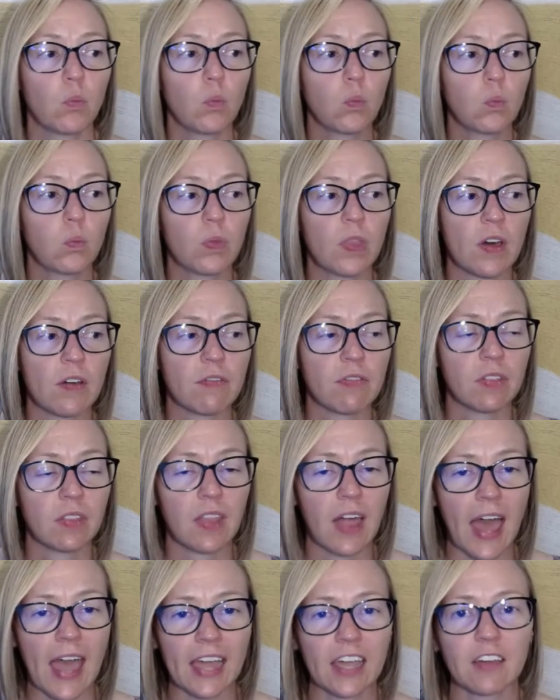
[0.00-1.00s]
The
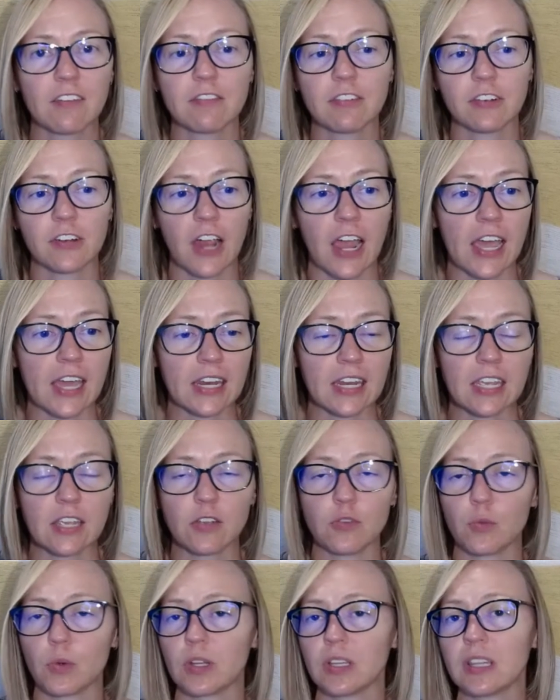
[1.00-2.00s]
lack of variety.
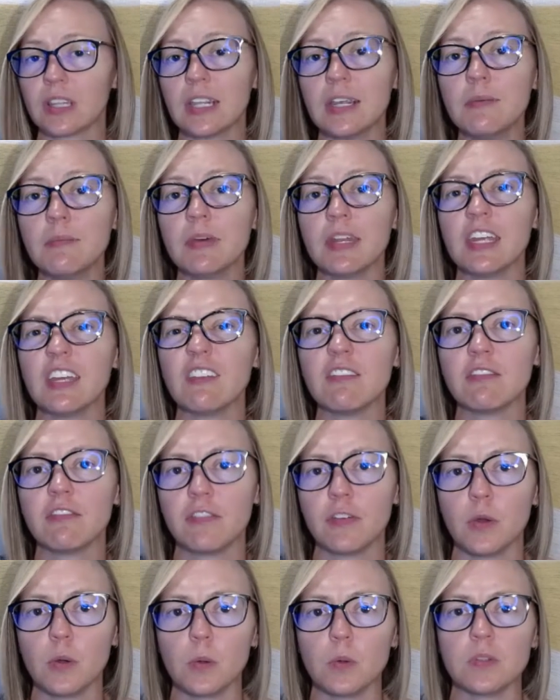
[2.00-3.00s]
We're limiting
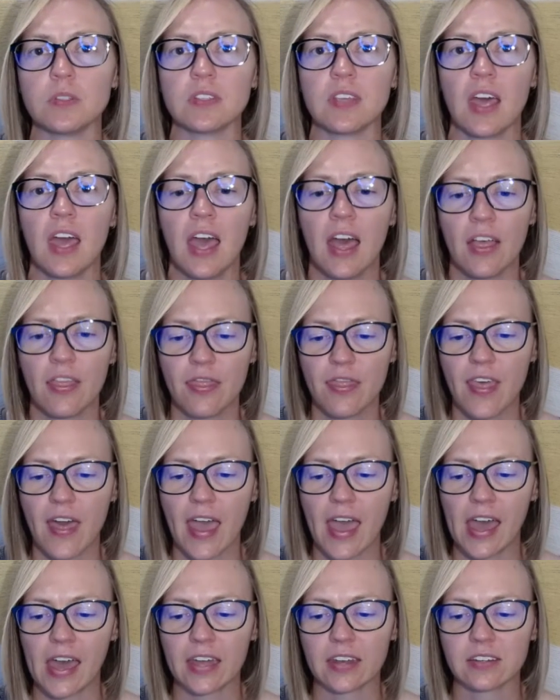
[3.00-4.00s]
foods
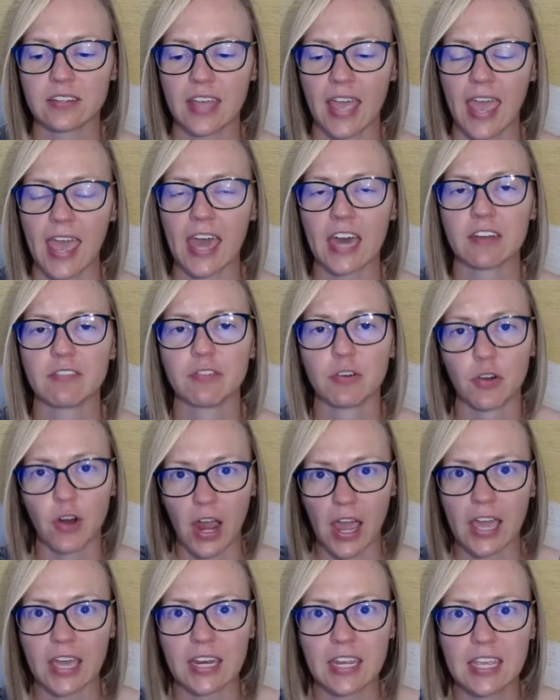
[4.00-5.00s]
that add
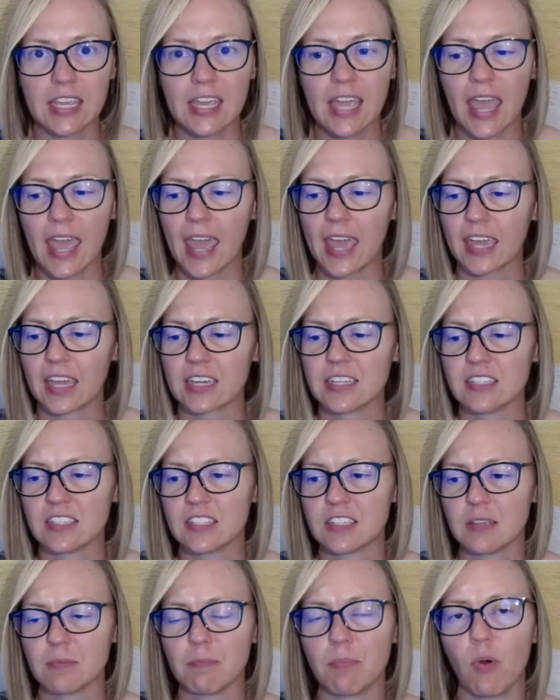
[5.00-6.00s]
variety and can
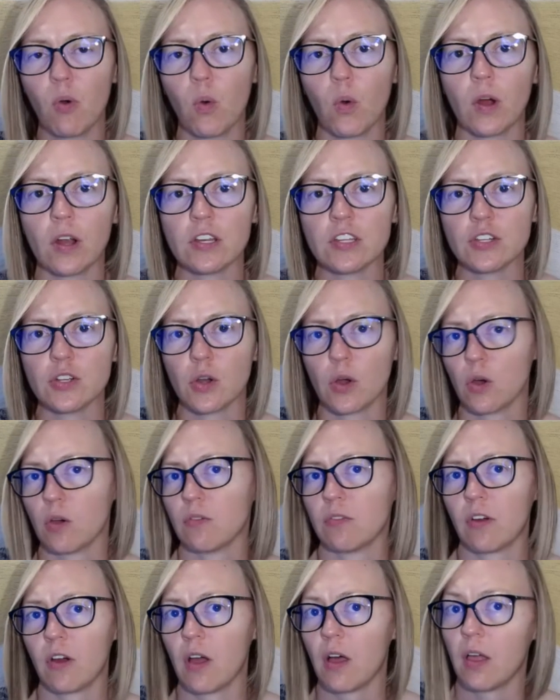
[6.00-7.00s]
support your
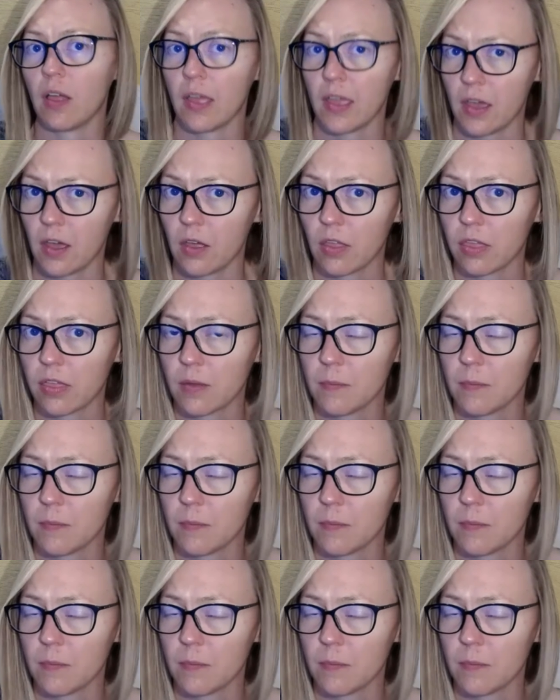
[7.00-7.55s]
overall health.